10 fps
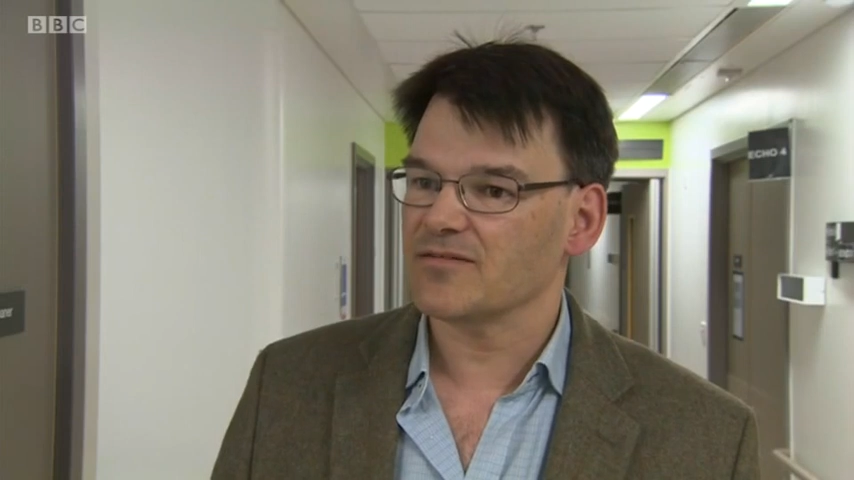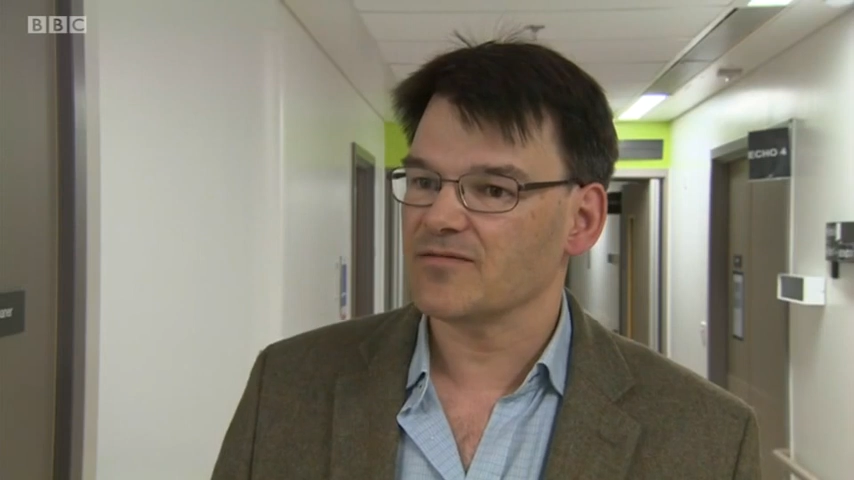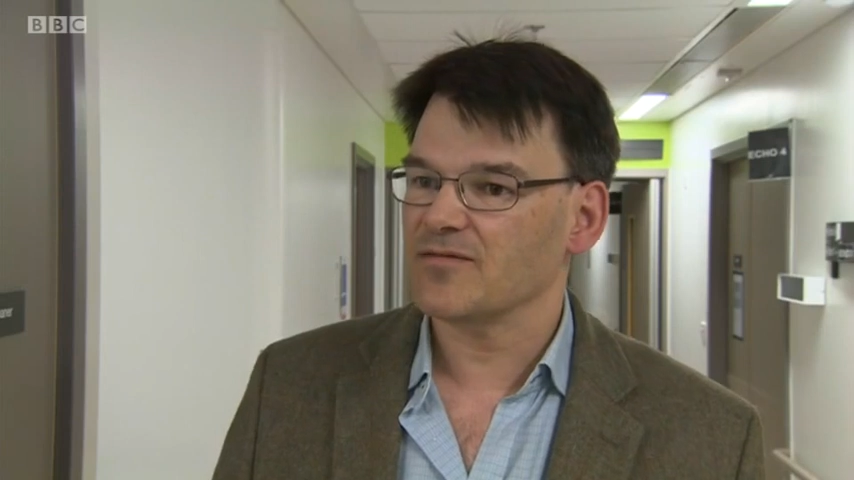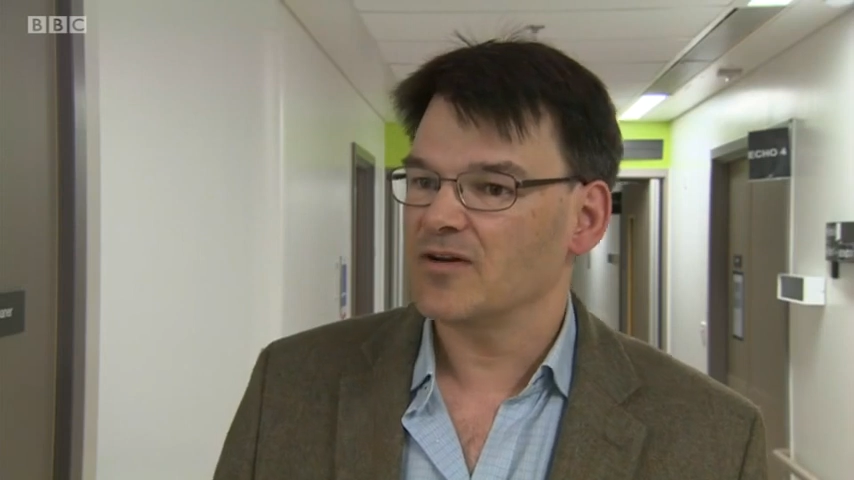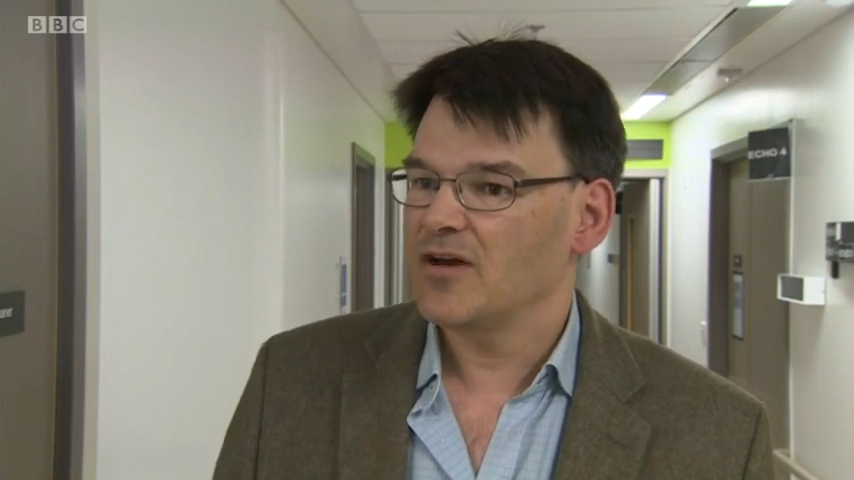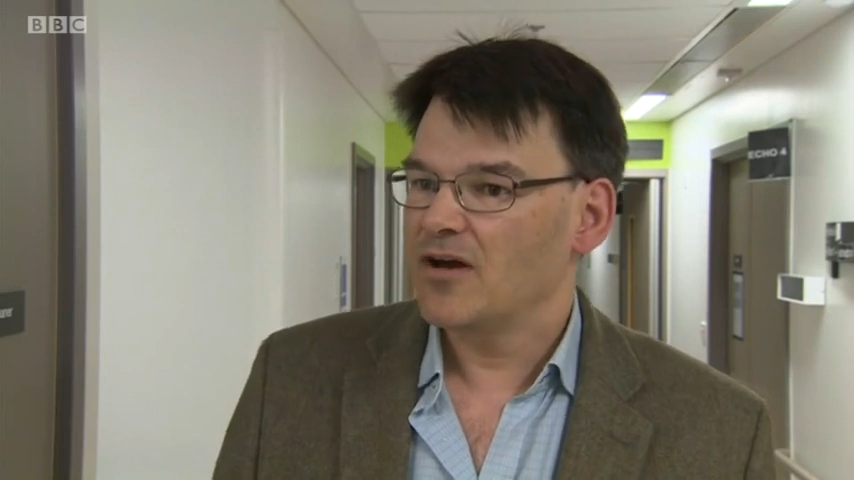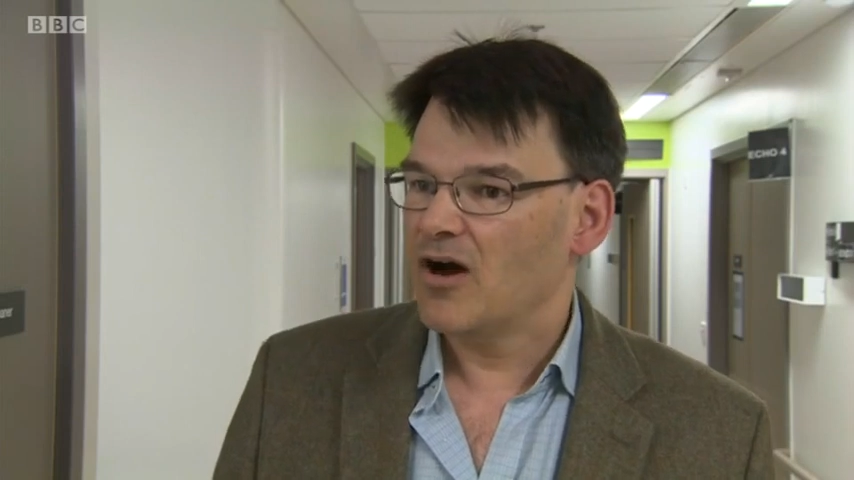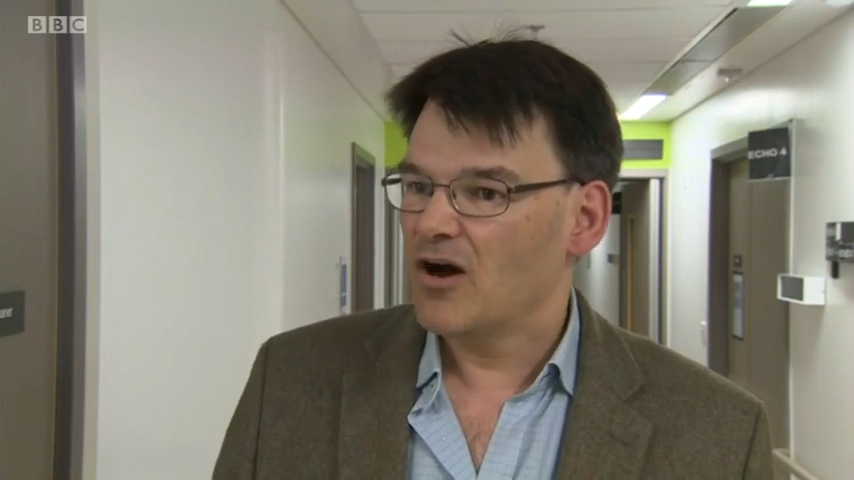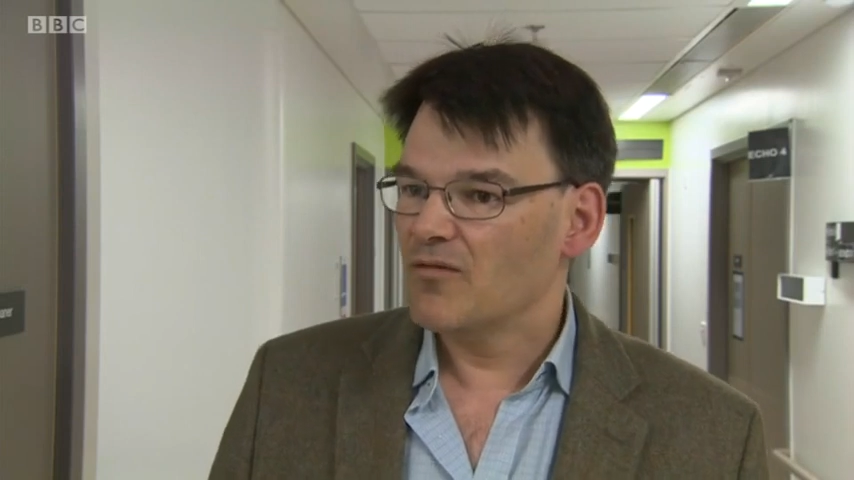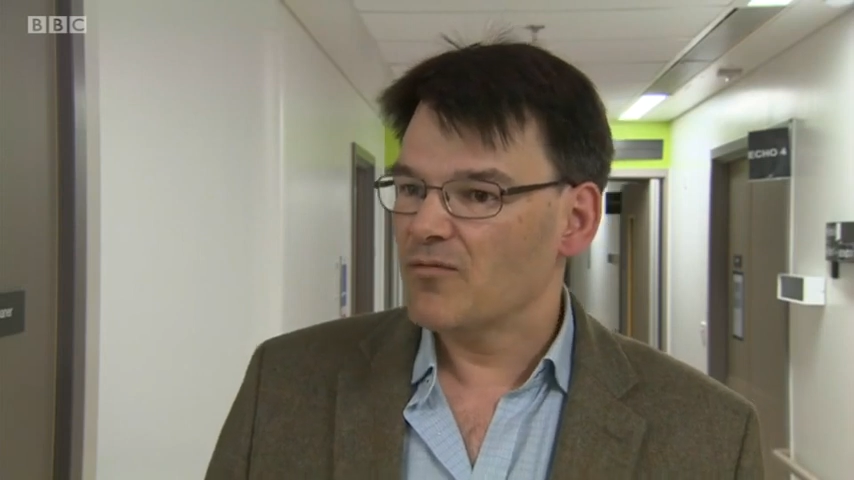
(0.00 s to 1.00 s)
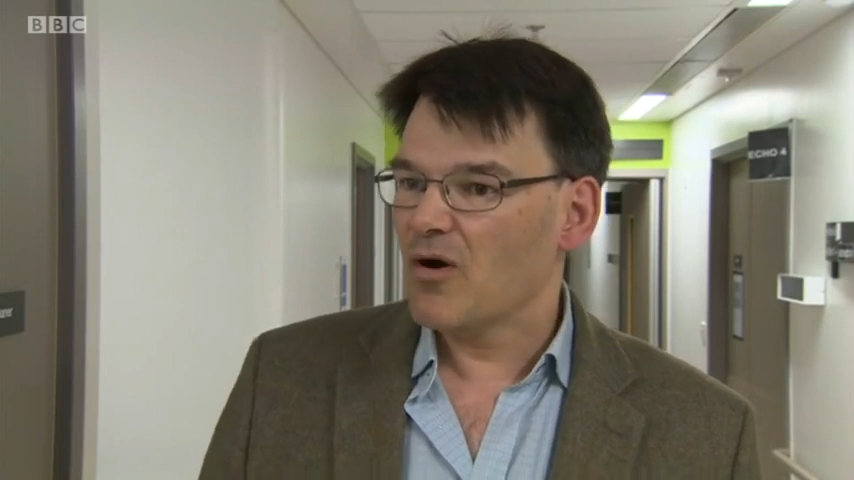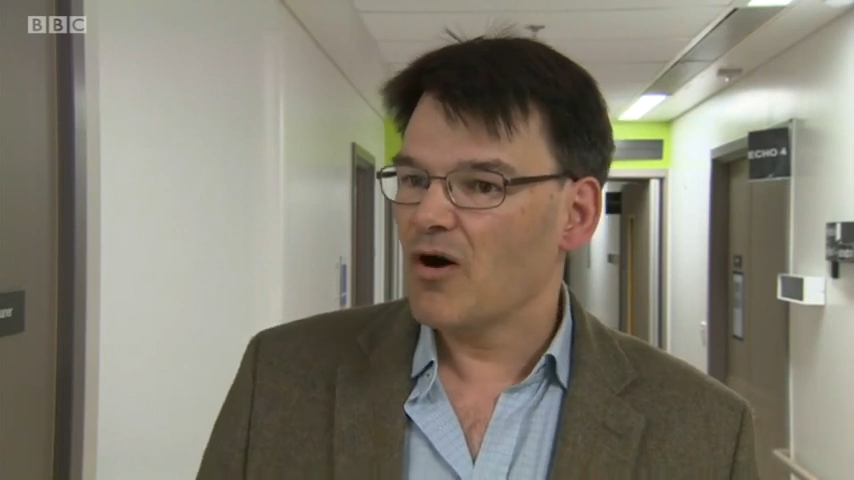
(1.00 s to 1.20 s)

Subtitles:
of